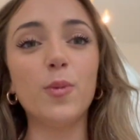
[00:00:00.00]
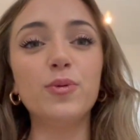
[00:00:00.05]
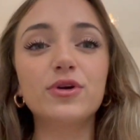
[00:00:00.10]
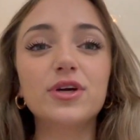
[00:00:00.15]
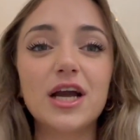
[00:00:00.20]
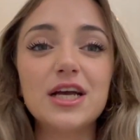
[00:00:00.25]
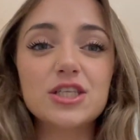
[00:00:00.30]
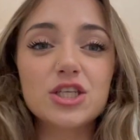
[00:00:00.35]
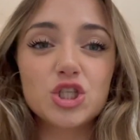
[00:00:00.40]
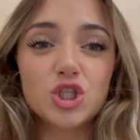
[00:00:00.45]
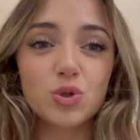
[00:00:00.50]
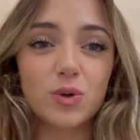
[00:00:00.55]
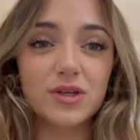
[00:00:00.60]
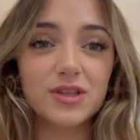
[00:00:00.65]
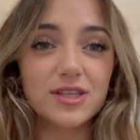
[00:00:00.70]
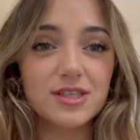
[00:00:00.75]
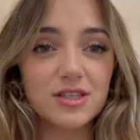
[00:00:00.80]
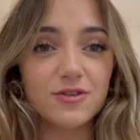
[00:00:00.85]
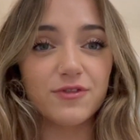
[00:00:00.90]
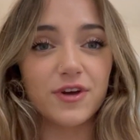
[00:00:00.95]
you guys enjoyed
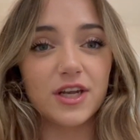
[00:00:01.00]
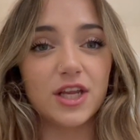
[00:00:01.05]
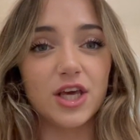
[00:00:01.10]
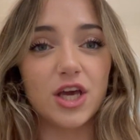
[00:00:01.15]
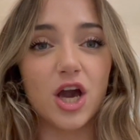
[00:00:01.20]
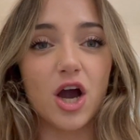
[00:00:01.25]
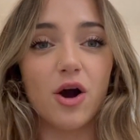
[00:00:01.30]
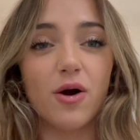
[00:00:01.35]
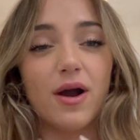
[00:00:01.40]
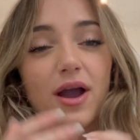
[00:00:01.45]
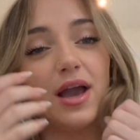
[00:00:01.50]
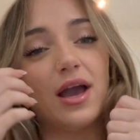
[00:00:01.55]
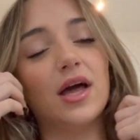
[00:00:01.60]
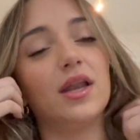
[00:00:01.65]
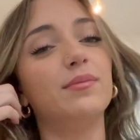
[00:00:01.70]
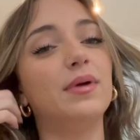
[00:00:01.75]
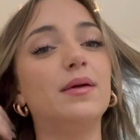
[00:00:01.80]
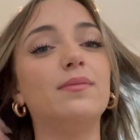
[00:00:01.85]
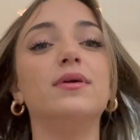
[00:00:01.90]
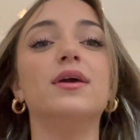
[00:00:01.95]
this video
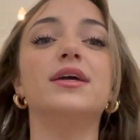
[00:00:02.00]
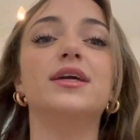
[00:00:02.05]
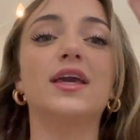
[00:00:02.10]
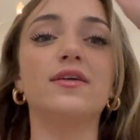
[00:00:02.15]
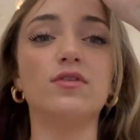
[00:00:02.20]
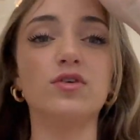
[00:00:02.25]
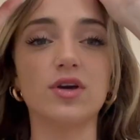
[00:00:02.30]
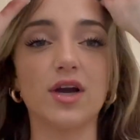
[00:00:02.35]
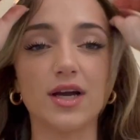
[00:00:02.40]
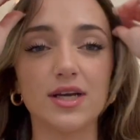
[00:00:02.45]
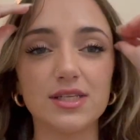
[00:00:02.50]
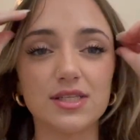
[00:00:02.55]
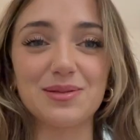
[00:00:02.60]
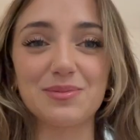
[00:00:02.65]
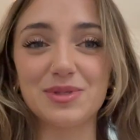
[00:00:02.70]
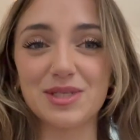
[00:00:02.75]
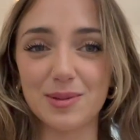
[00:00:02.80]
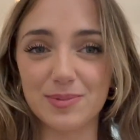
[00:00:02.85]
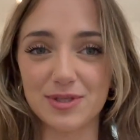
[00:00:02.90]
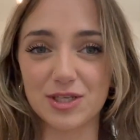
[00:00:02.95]
and maybe I gave you guys
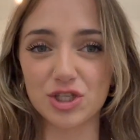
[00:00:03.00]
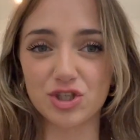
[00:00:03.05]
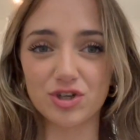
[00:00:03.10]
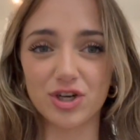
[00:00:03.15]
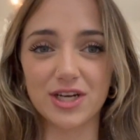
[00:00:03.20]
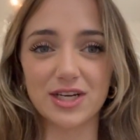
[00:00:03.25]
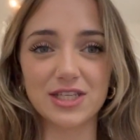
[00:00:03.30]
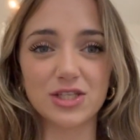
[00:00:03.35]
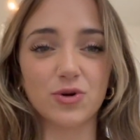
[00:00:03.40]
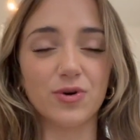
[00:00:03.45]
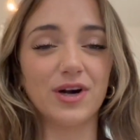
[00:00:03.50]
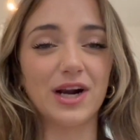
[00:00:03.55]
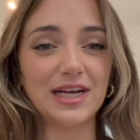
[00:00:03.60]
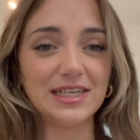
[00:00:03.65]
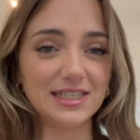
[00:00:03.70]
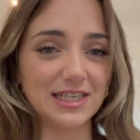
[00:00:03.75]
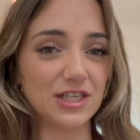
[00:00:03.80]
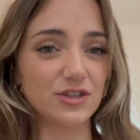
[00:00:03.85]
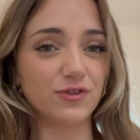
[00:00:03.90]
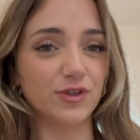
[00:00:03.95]
some tips and tricks or
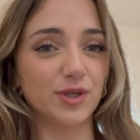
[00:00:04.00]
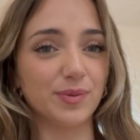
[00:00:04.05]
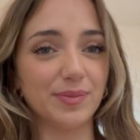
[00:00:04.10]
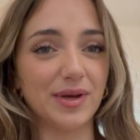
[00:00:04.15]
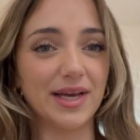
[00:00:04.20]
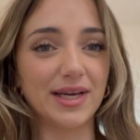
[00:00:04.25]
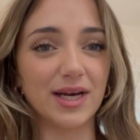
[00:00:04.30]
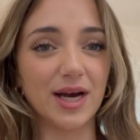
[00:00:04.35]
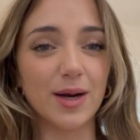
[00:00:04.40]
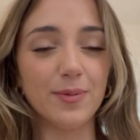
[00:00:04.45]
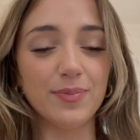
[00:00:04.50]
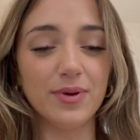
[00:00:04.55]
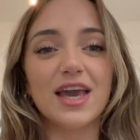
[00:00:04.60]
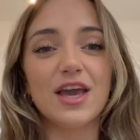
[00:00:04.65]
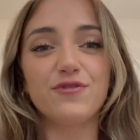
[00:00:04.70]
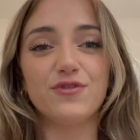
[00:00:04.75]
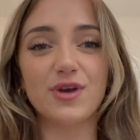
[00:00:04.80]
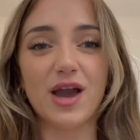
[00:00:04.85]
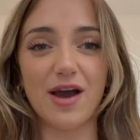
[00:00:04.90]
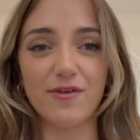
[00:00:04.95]
ideas for your makeup.
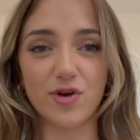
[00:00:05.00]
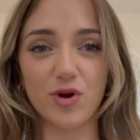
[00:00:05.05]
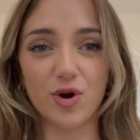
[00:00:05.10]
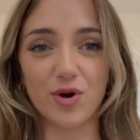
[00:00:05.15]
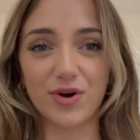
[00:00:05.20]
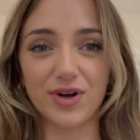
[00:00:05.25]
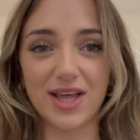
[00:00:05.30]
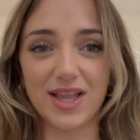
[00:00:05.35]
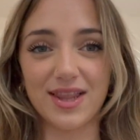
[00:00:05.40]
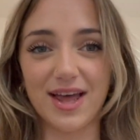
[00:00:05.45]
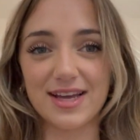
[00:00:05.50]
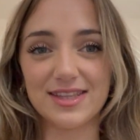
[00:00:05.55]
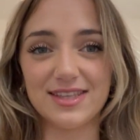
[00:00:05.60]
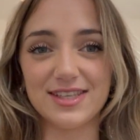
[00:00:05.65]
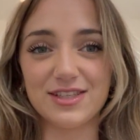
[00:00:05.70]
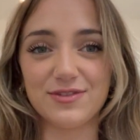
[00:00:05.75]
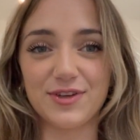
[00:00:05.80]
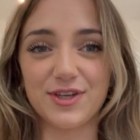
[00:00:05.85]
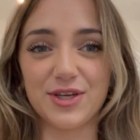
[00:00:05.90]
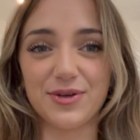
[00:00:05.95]
If you haven't already liked
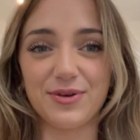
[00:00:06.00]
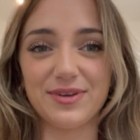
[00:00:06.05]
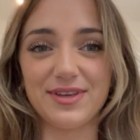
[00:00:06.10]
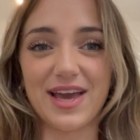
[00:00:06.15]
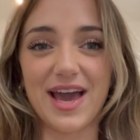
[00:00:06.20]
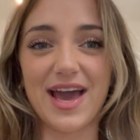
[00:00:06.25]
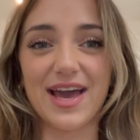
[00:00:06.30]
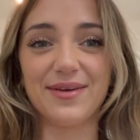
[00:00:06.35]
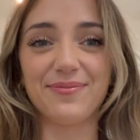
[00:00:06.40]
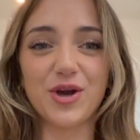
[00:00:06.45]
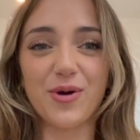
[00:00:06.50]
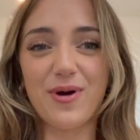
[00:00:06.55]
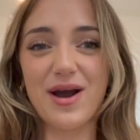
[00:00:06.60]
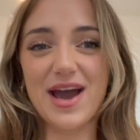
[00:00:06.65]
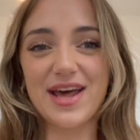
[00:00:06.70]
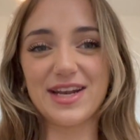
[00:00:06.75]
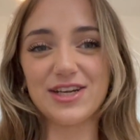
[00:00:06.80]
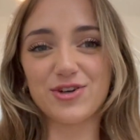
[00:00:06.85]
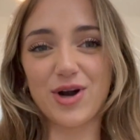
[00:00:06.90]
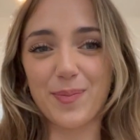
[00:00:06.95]
this video yet, go
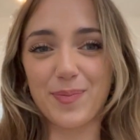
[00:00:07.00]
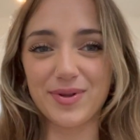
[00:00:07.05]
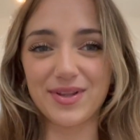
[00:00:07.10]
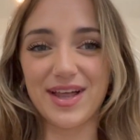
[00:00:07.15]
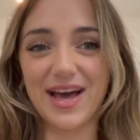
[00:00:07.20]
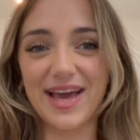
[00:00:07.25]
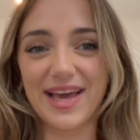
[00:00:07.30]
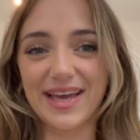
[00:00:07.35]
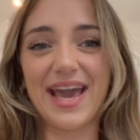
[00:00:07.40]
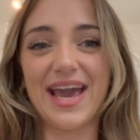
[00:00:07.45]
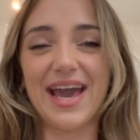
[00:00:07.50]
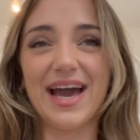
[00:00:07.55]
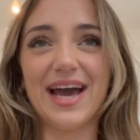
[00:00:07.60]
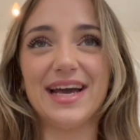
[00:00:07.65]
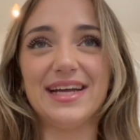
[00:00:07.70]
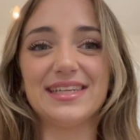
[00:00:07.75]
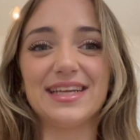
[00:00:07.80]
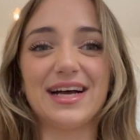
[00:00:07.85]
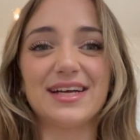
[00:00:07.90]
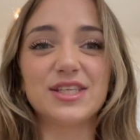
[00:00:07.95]
ahead and drop a like
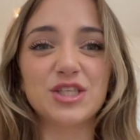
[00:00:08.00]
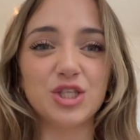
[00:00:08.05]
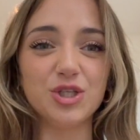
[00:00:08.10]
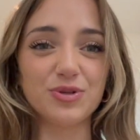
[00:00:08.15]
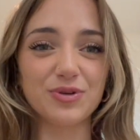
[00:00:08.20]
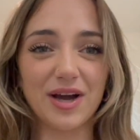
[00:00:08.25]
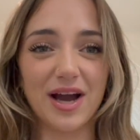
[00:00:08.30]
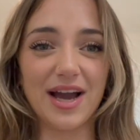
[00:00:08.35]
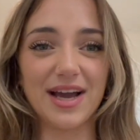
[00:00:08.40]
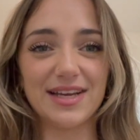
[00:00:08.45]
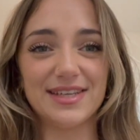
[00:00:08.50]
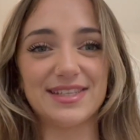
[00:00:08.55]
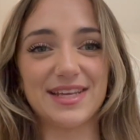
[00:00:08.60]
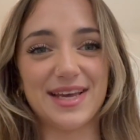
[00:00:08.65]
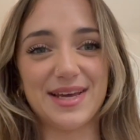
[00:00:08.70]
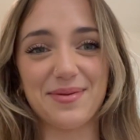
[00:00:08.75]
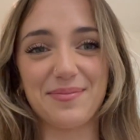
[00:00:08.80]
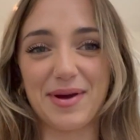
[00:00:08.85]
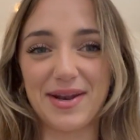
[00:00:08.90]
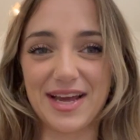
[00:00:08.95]
and I'll see you guys
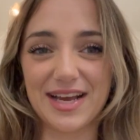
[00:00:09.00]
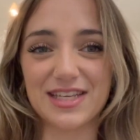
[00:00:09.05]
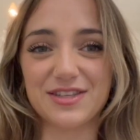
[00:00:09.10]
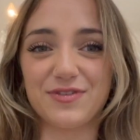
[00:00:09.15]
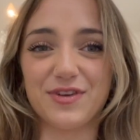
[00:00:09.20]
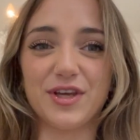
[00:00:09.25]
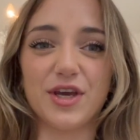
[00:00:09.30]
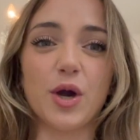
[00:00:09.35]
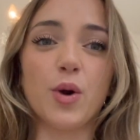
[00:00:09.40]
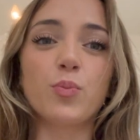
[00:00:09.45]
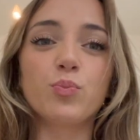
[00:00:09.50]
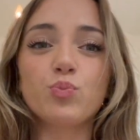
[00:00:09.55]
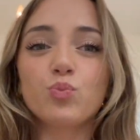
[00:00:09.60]
in my next video.